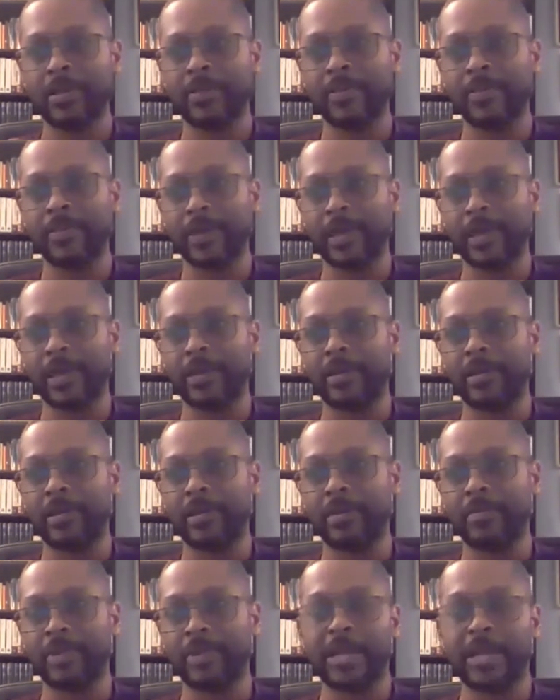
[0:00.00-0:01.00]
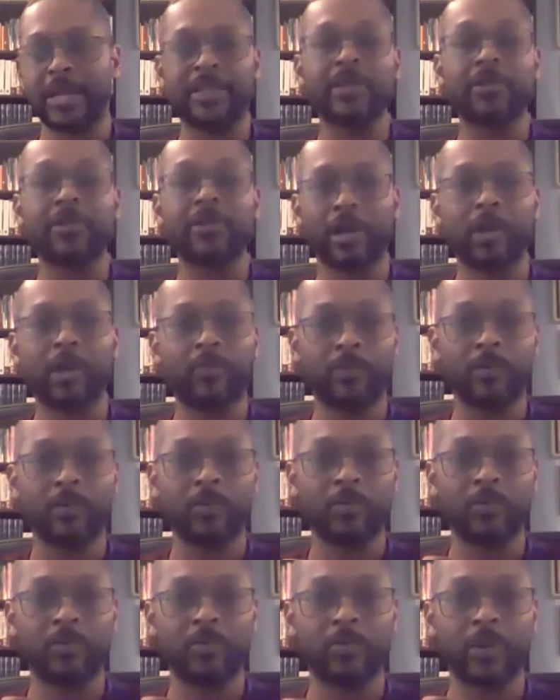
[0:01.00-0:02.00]
that I think are
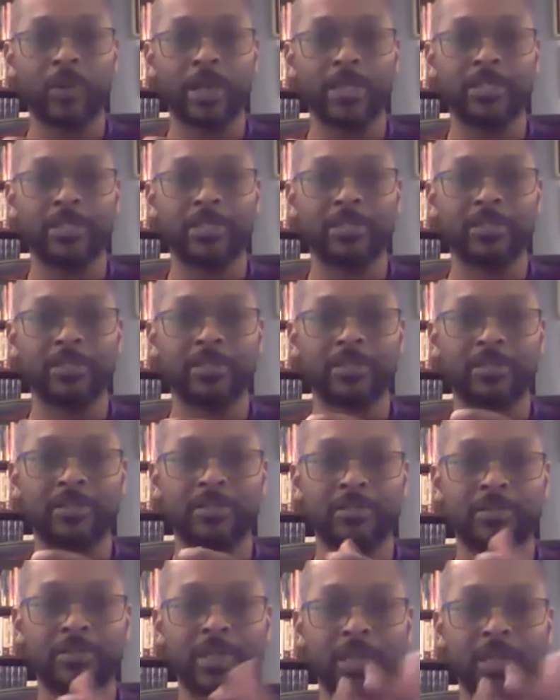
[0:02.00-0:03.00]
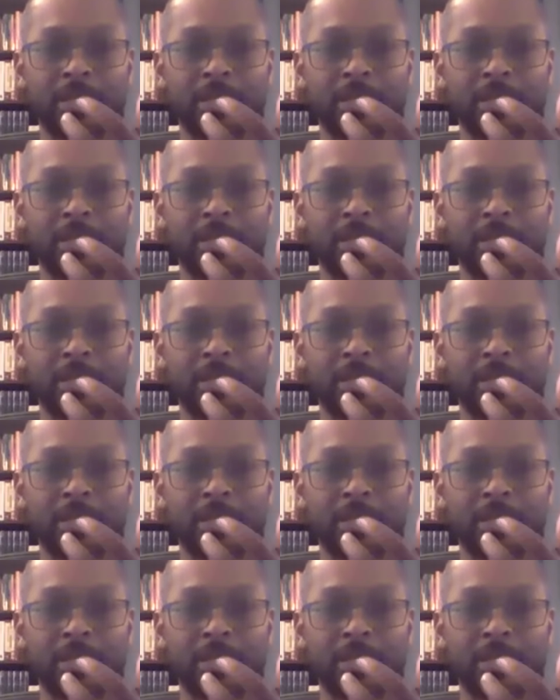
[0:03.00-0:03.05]
helpful ways to they